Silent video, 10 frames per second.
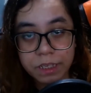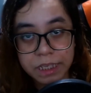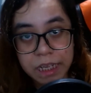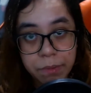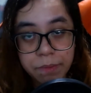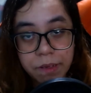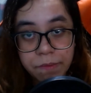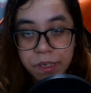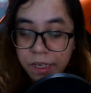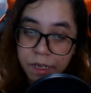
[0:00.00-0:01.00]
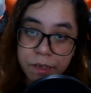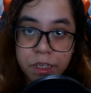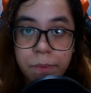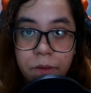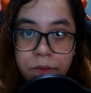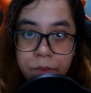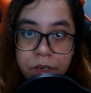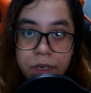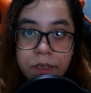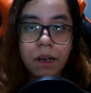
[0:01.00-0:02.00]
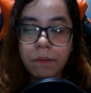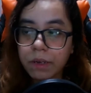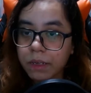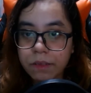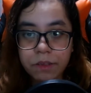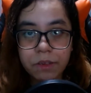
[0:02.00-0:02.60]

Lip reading: stabbed himself in the neck, and jumped off a bridge. I'm like,